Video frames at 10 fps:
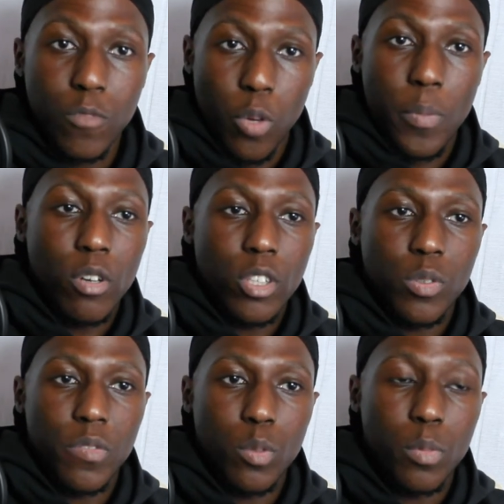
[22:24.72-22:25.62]
to be honest
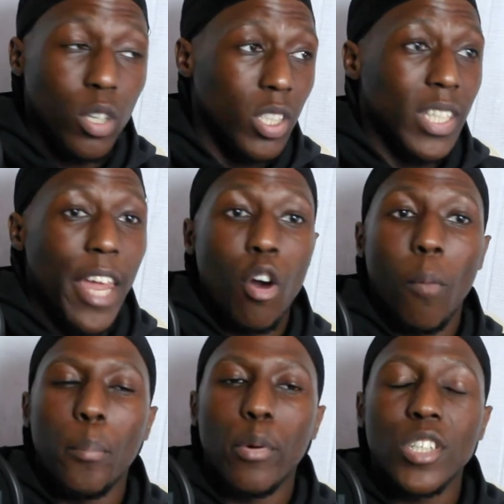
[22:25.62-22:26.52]
with you, because they're not
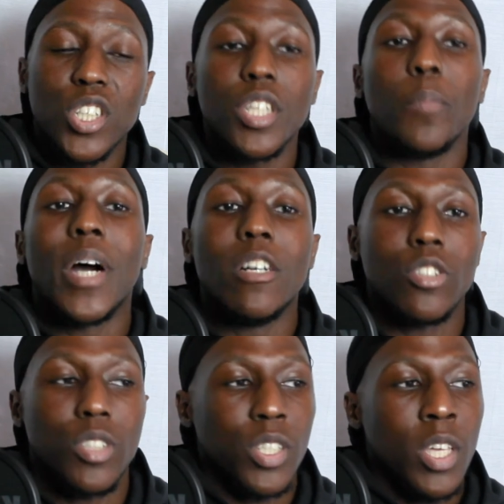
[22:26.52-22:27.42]
pushing the
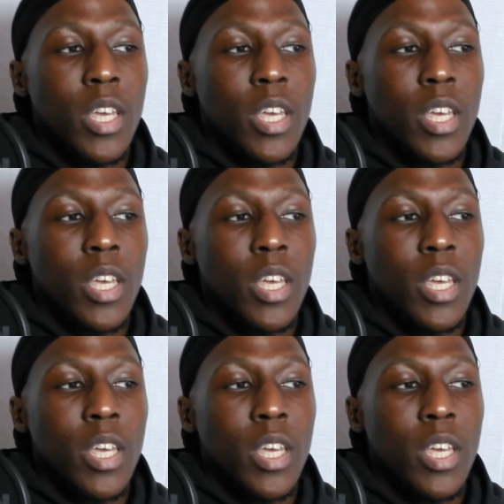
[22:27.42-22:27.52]
boundaries,